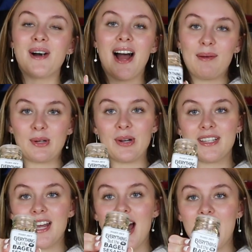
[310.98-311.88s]
I'm
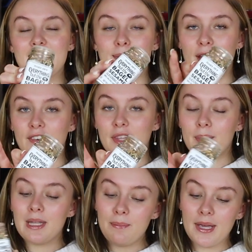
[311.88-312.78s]
going to add some everything
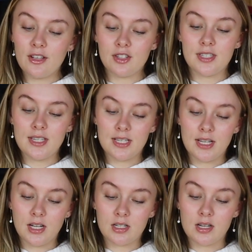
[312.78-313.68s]
but the bagel
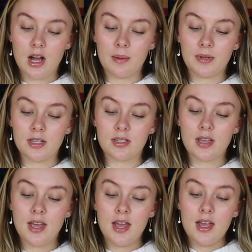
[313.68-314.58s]
seasoning on top, because
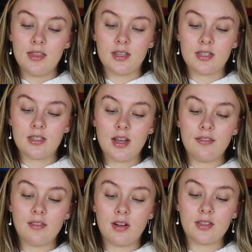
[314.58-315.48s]
this
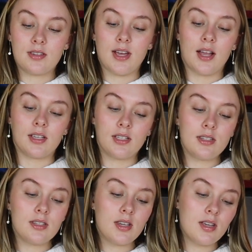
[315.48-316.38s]
stuff on
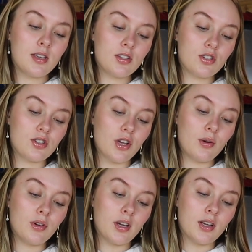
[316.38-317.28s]
salads,
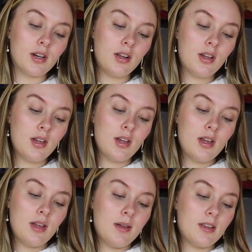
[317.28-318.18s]
so good.
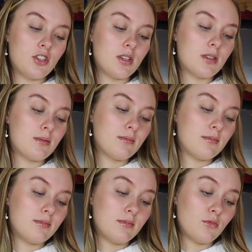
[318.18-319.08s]
Just
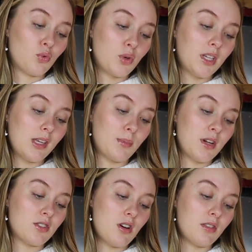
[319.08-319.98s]
really
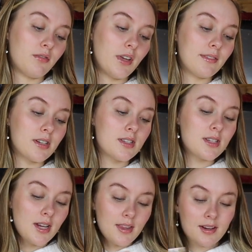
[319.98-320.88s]
brings all the flavors
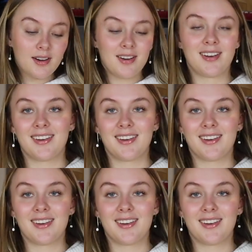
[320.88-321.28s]
together.